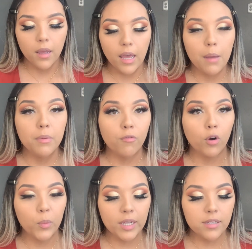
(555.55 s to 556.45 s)
And before
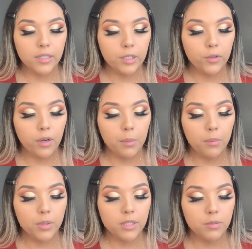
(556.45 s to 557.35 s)
we continue, I'm gonna
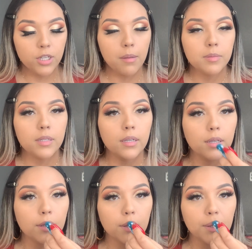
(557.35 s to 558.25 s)
put some chapstick